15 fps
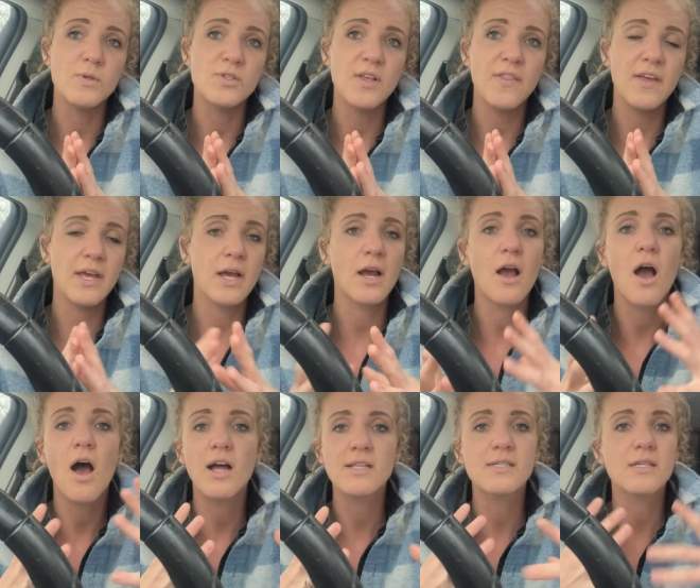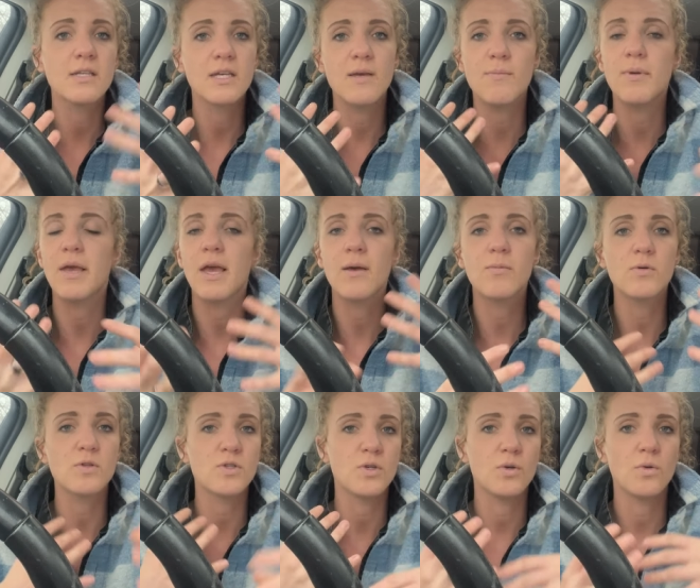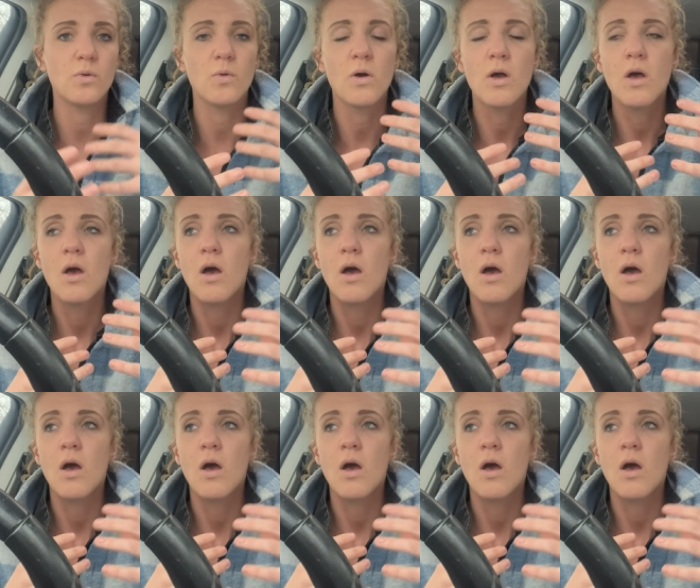so that they can constantly be able to